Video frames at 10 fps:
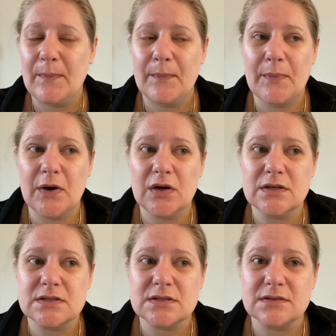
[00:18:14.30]

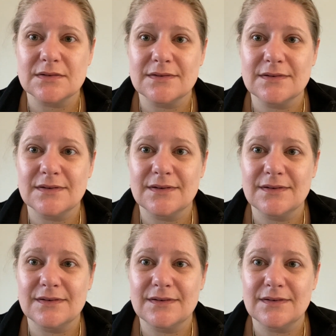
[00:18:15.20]
but
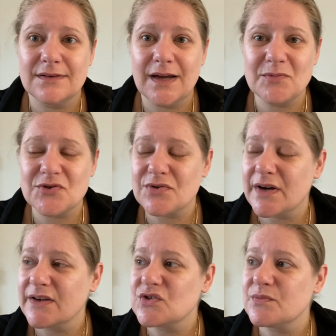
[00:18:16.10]
I'm
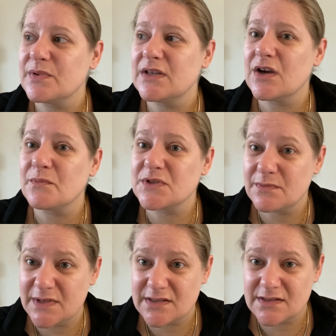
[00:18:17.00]
trying to be
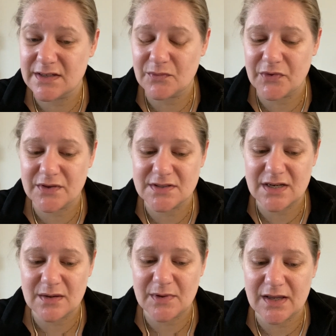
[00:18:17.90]
optimistic with the
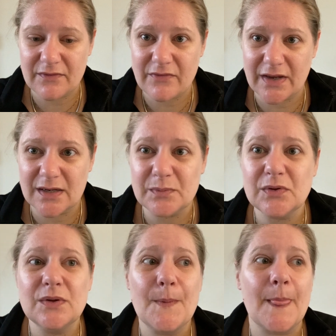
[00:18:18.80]
time I have
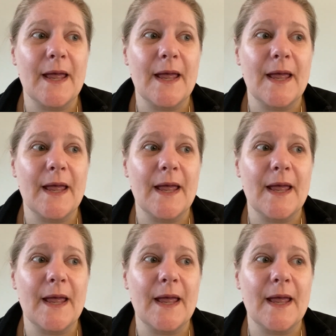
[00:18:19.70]
available